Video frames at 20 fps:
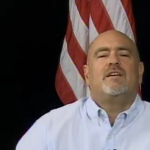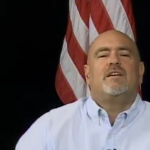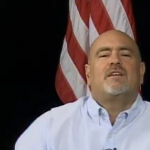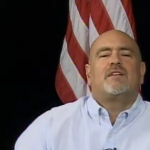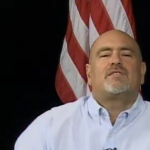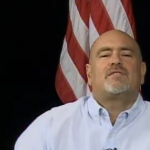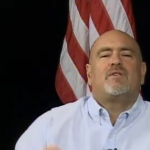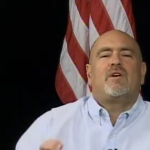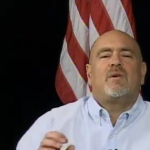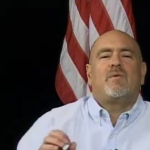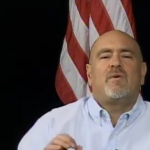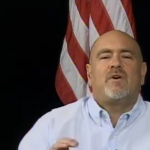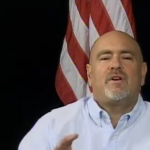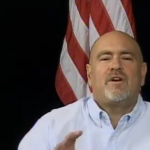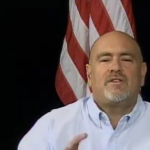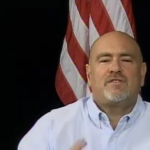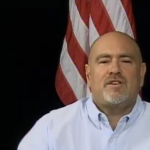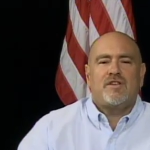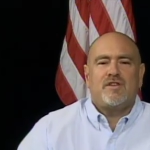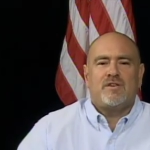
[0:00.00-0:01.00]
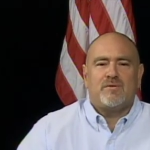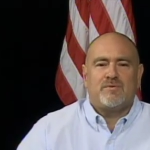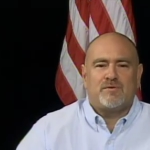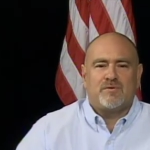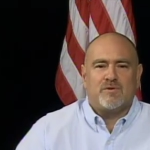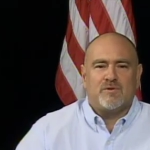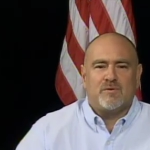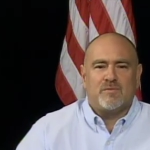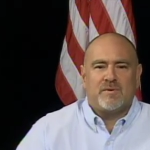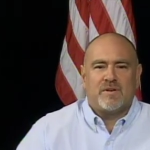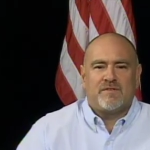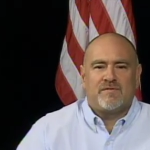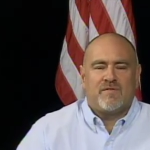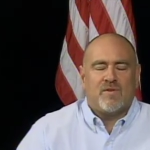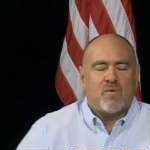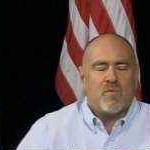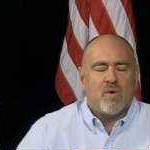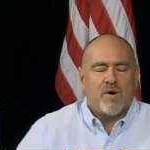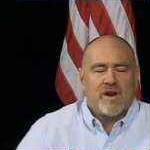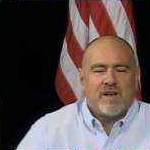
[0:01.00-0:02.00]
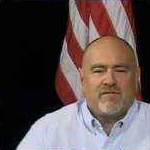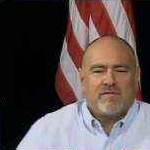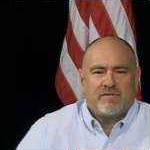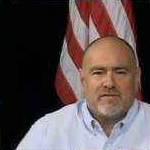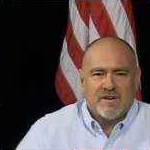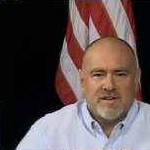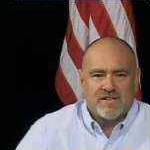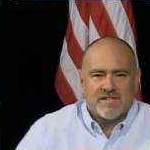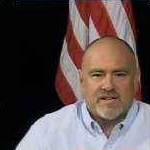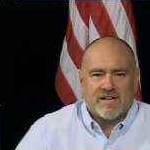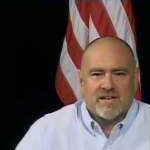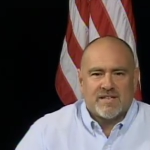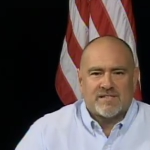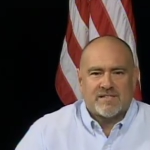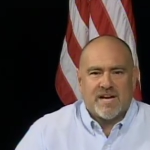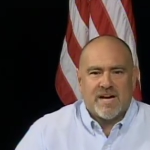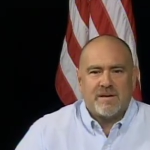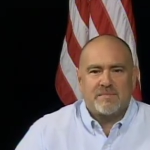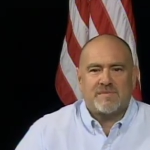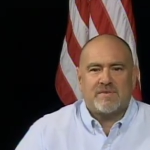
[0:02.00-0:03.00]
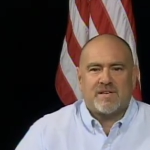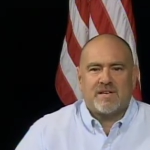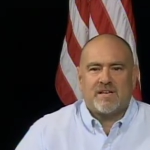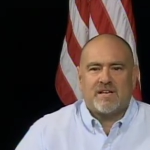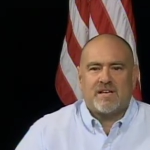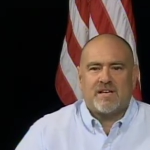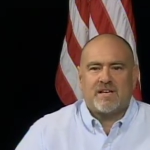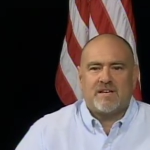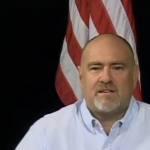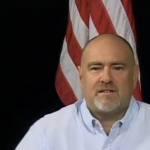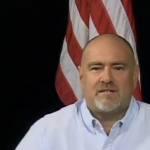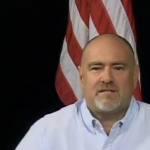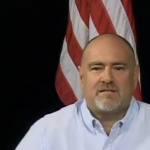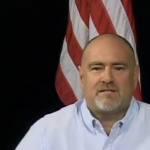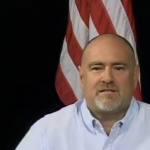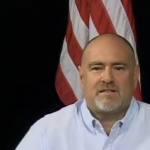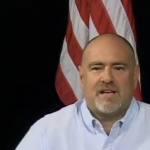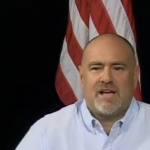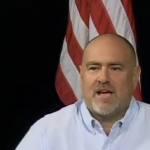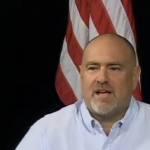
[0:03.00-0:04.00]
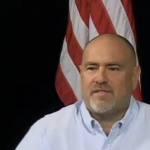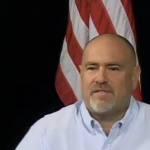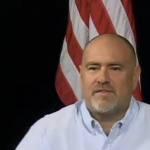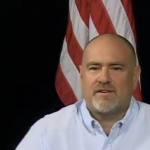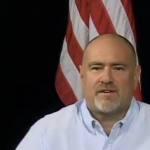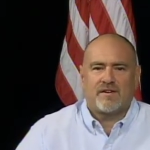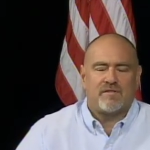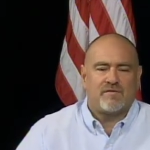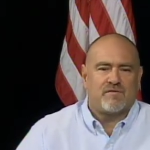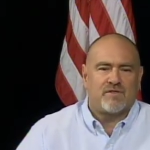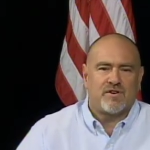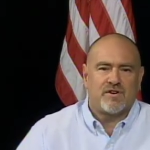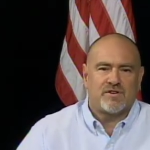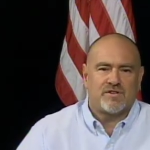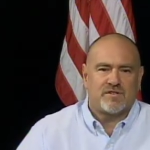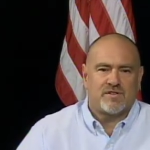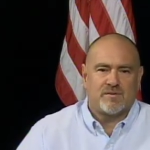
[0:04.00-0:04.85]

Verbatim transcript: So I went onto YouTube, and for whatever reason, I typed in Catholic conversion